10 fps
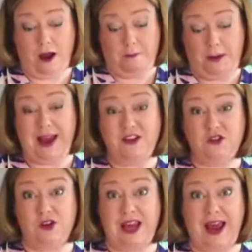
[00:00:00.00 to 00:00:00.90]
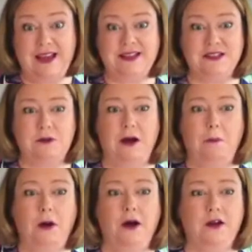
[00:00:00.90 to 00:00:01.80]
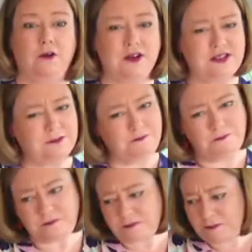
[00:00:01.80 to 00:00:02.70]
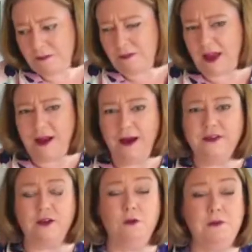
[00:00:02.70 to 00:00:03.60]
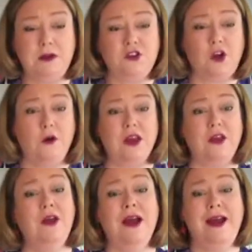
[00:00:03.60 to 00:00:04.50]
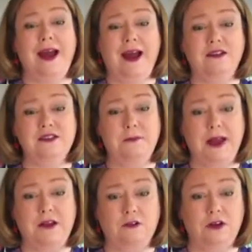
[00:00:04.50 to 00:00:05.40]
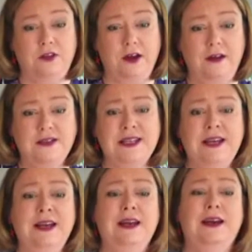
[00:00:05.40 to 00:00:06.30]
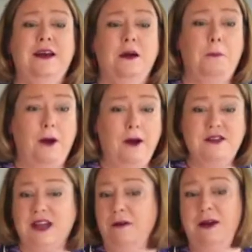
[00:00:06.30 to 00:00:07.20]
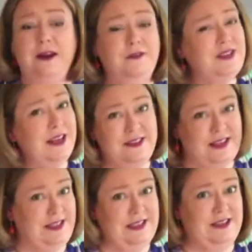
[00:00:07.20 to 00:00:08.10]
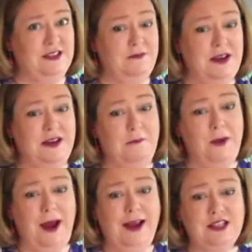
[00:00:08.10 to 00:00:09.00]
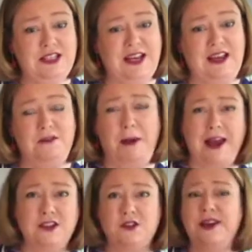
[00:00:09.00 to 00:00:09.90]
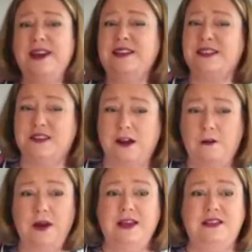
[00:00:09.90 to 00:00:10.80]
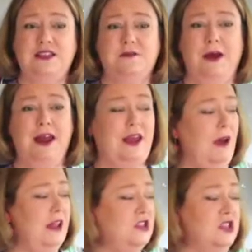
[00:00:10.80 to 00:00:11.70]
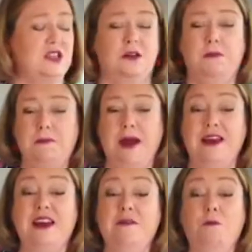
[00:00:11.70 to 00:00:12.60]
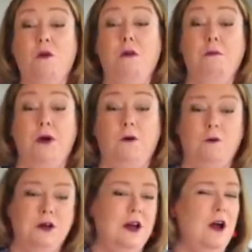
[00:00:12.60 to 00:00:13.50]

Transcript: pastry case as well, pie crust. So we'll be showing you how to make all of those. Pros, I mean, I've said this is intermediate, but actually the pastry is so easy to make. It's just going to be made in one bowl.